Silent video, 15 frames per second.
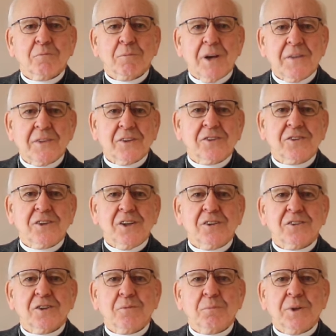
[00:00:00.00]
May this
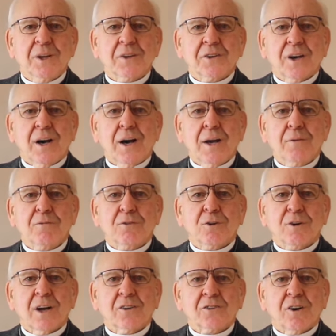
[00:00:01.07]
season be a time
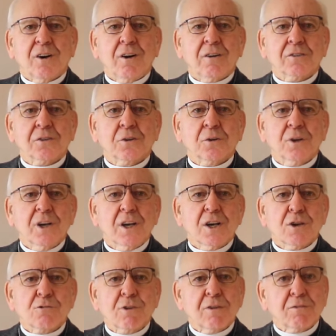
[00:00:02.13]
for us all to
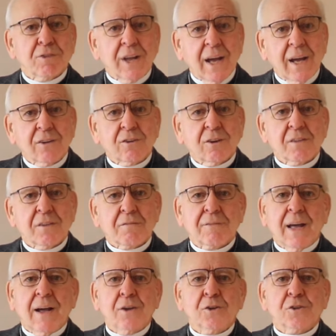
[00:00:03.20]
reflect on the
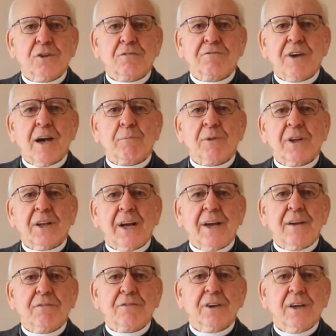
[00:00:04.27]
values of family
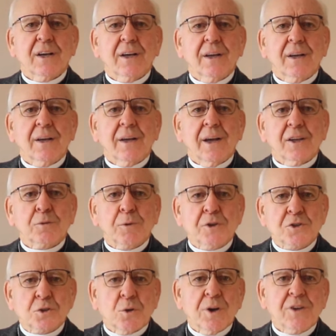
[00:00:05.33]
life as
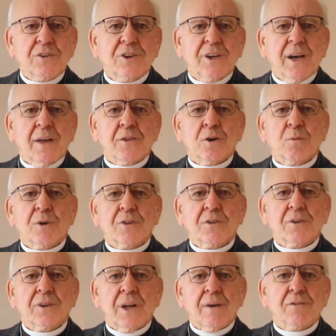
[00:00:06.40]
we join together
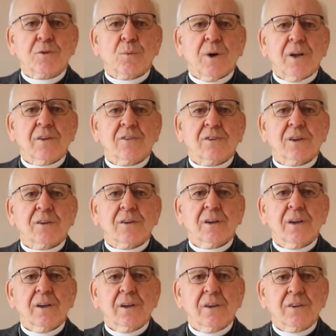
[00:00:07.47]
with loved ones and
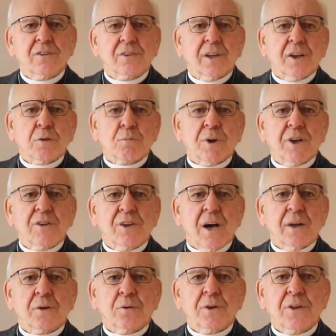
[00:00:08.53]
celebrate
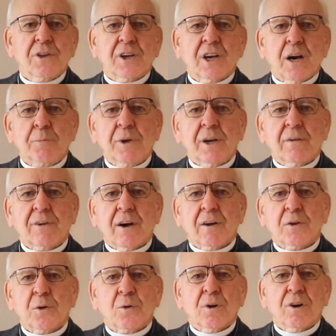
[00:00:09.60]
not only the coming of
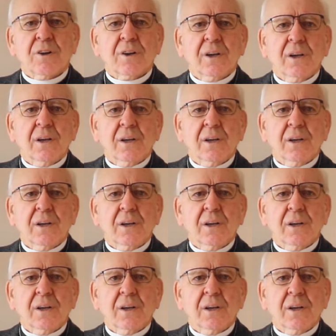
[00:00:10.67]
our Lord,